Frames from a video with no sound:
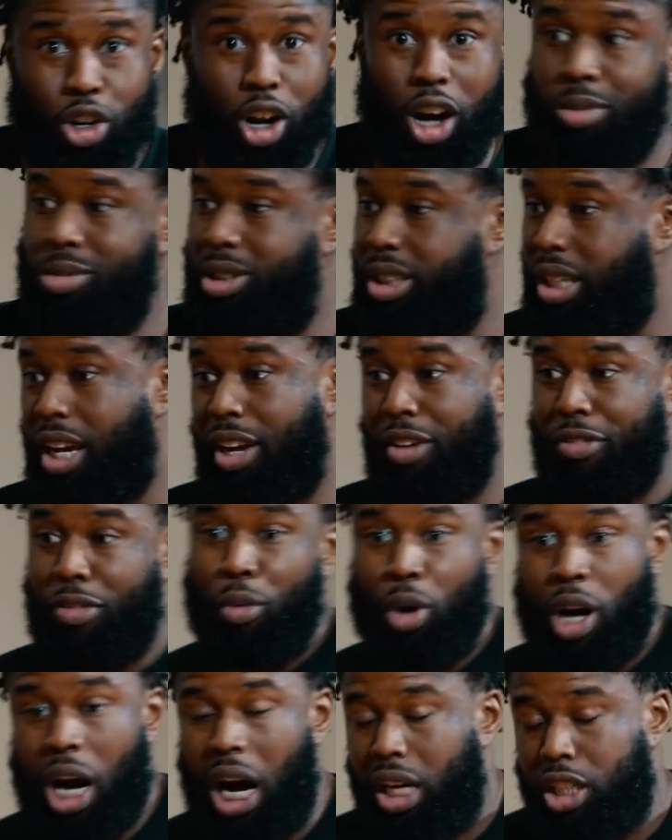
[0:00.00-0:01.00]
know what I'm saying?
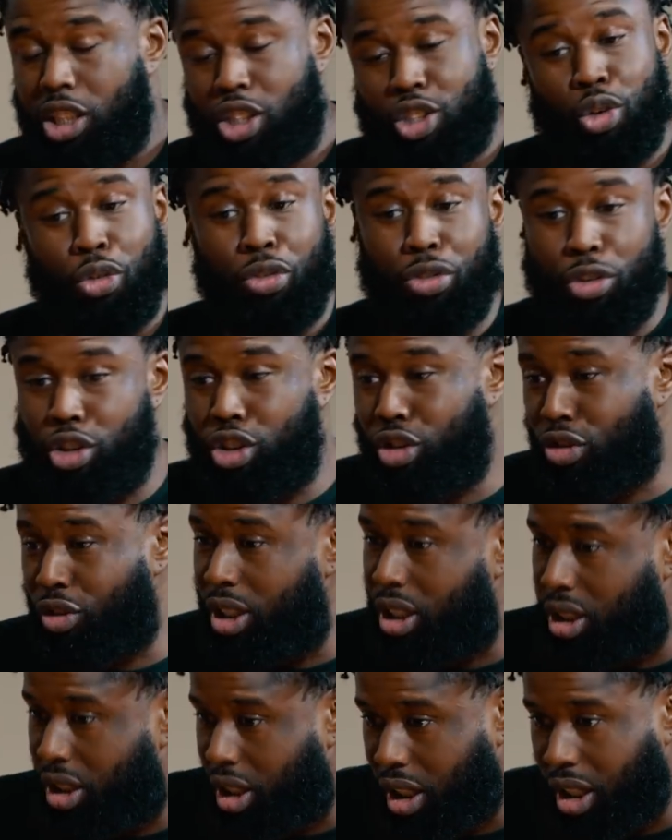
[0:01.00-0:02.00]
Wakanda's too
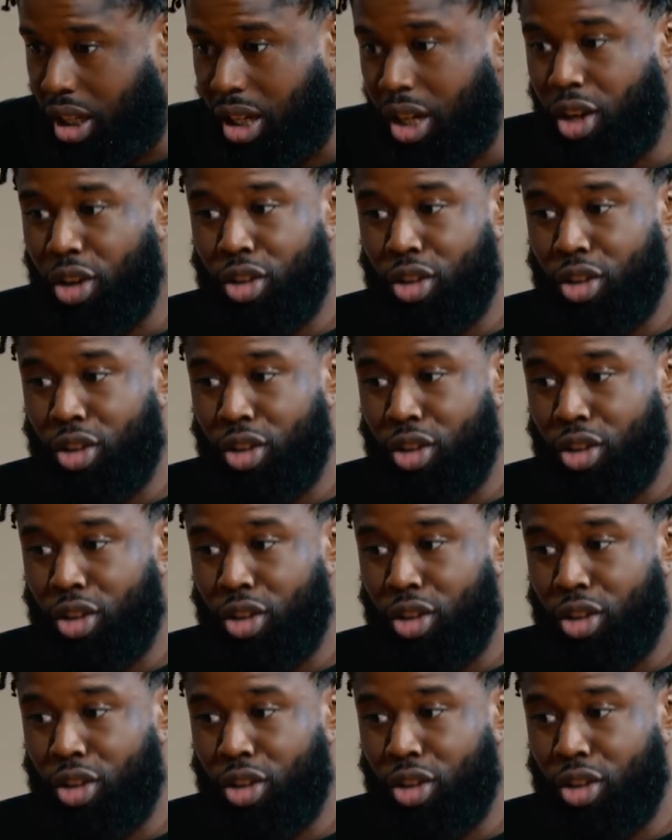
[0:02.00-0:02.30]
futuristic,